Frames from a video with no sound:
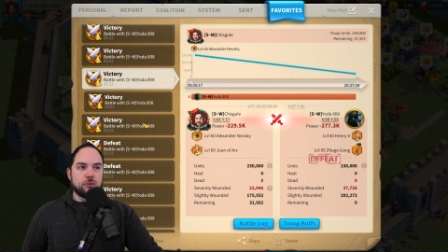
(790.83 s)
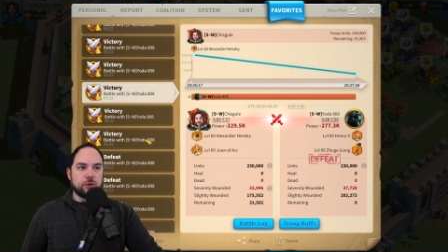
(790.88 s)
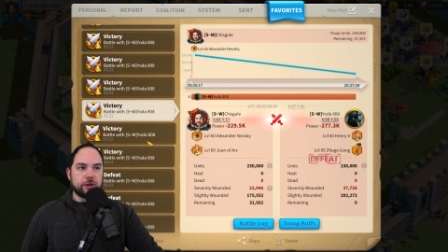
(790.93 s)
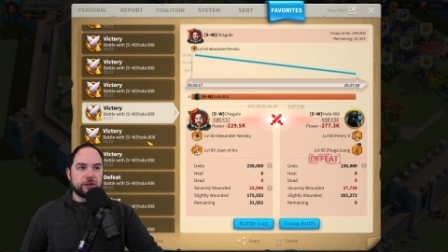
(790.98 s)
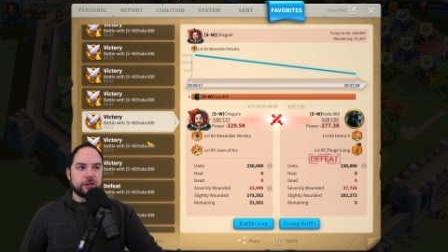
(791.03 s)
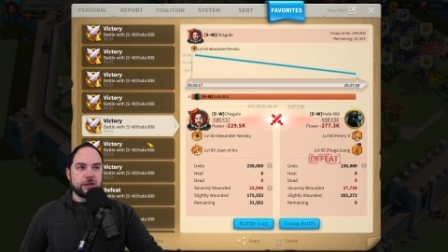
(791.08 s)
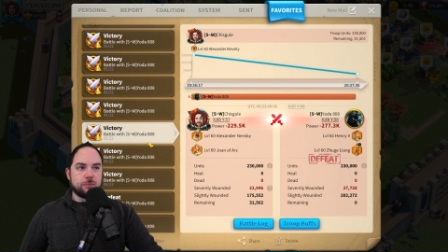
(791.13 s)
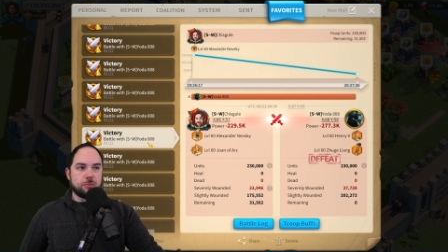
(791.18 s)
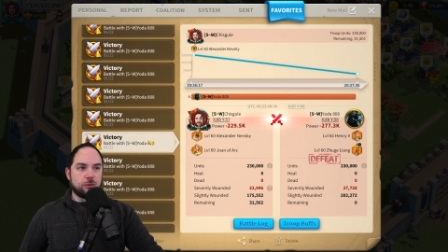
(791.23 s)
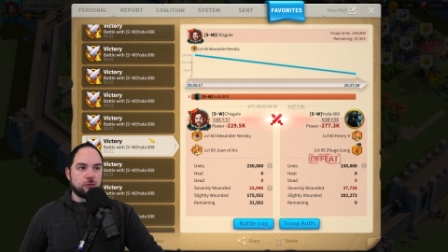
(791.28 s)

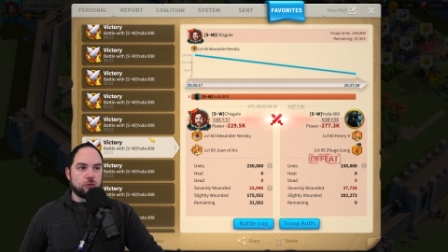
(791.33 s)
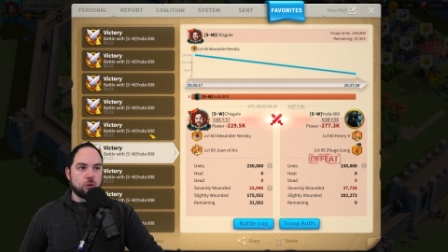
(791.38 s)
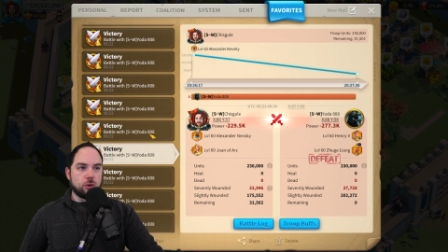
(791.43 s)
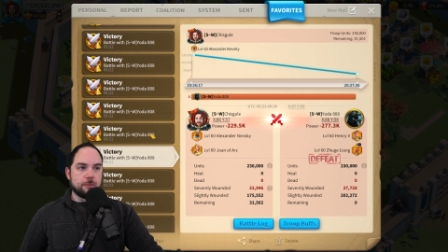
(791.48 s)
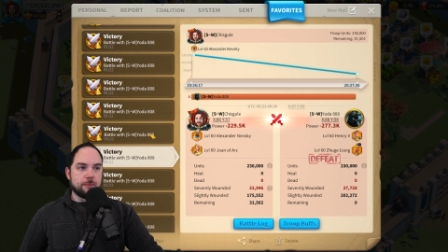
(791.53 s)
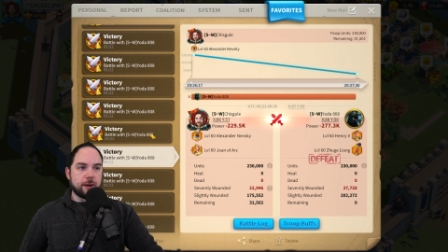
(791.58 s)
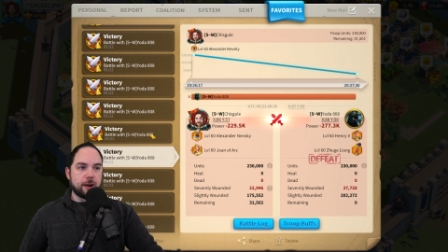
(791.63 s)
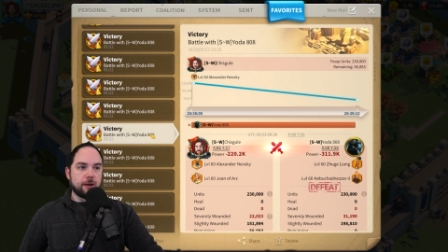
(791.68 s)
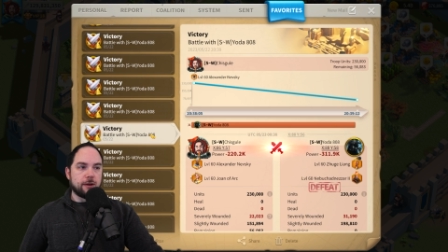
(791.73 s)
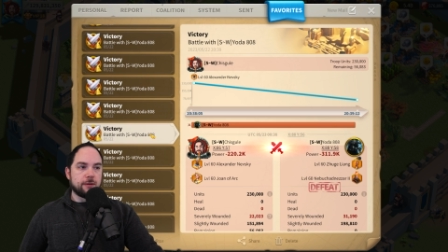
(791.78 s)
really
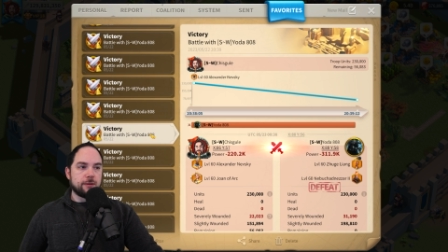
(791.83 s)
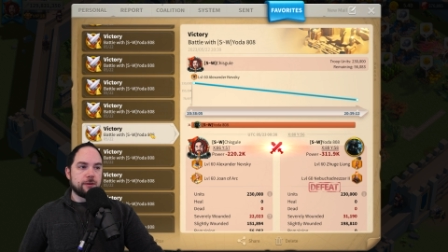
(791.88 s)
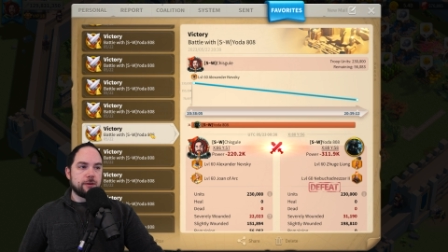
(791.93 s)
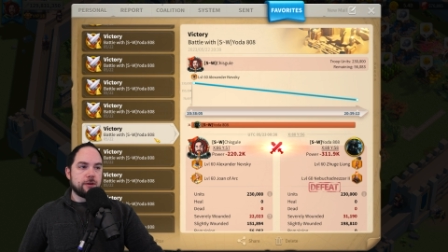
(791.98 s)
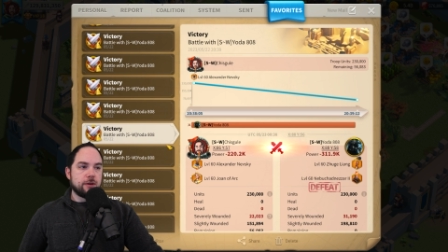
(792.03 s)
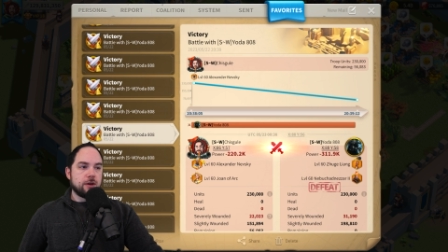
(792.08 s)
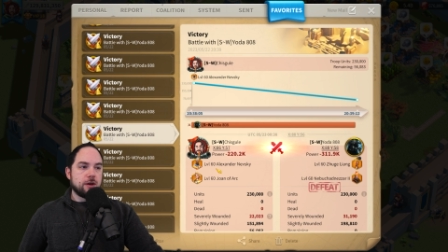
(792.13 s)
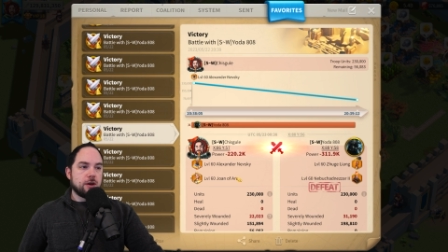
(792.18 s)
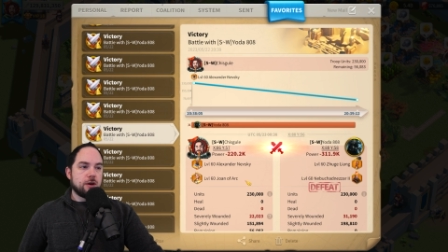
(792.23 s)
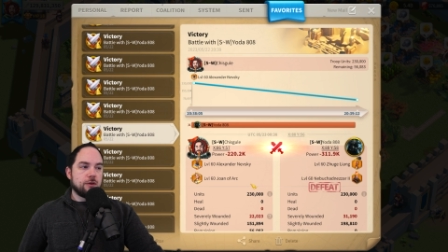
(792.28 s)
perform better.
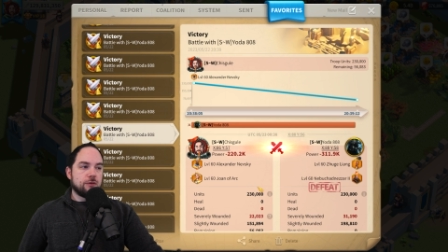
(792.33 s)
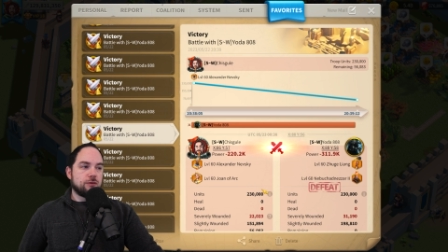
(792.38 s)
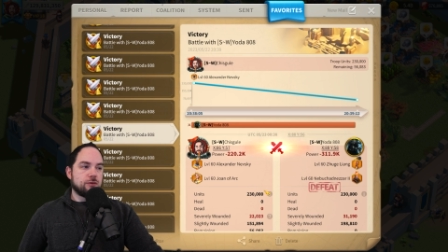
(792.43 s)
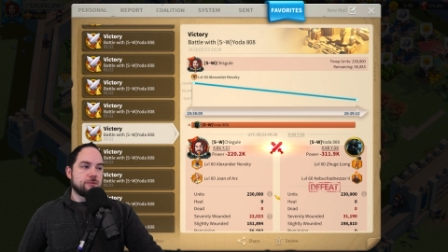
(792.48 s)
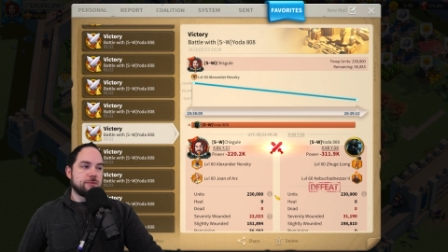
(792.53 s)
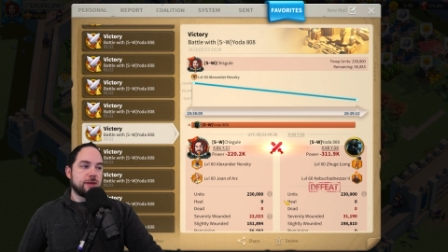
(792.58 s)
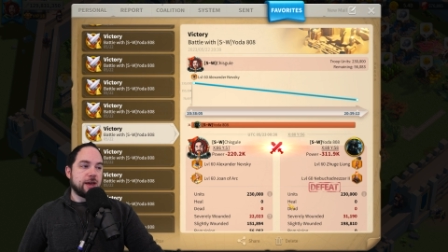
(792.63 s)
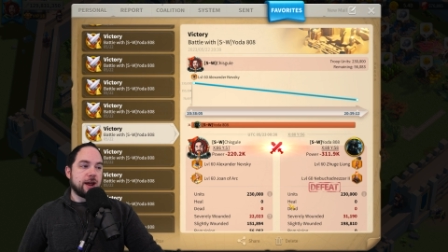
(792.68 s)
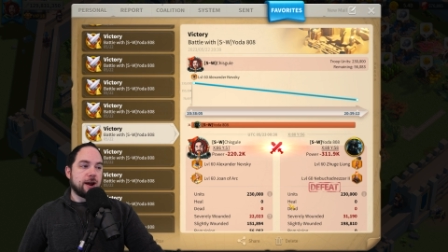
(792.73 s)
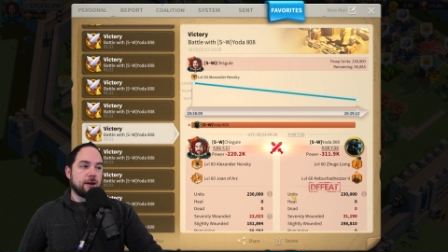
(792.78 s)

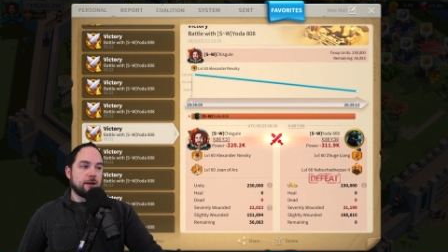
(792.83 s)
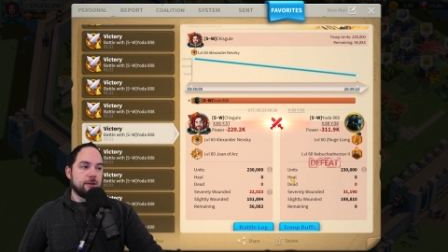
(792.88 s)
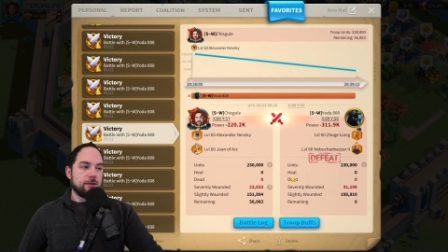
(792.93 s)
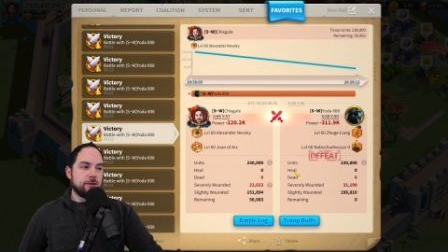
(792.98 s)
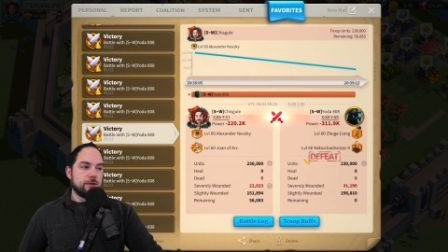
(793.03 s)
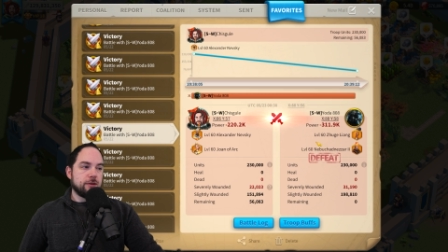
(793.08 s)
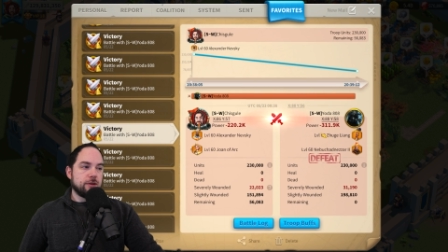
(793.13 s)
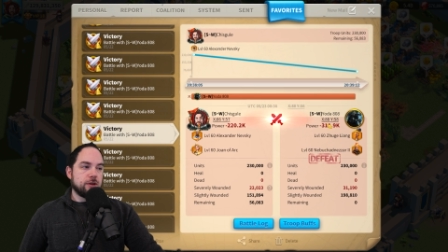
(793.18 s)
From there,